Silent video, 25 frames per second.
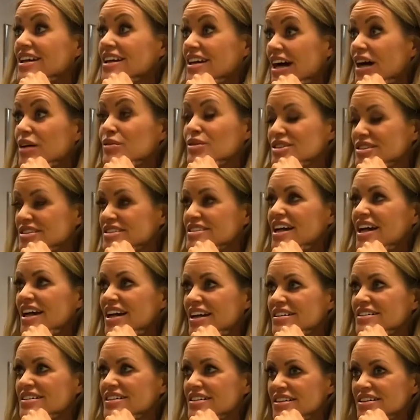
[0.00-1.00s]
I was
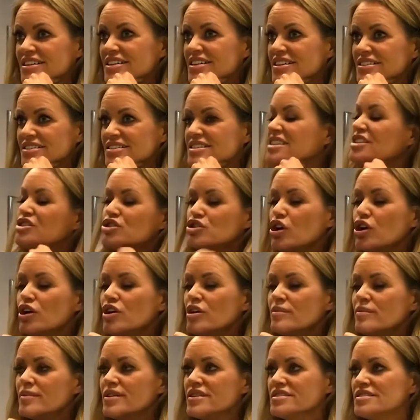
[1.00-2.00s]
that
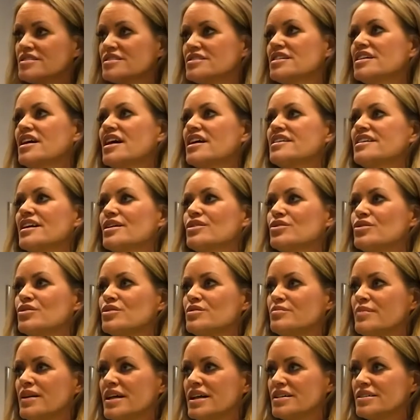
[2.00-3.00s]
determined to get that
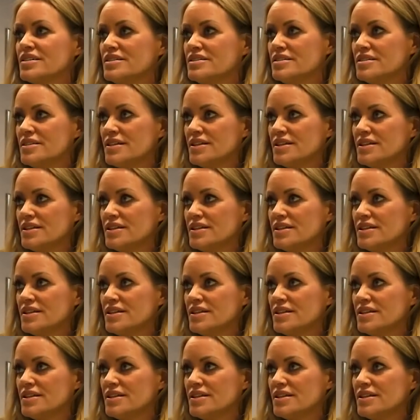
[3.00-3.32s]
gold medal.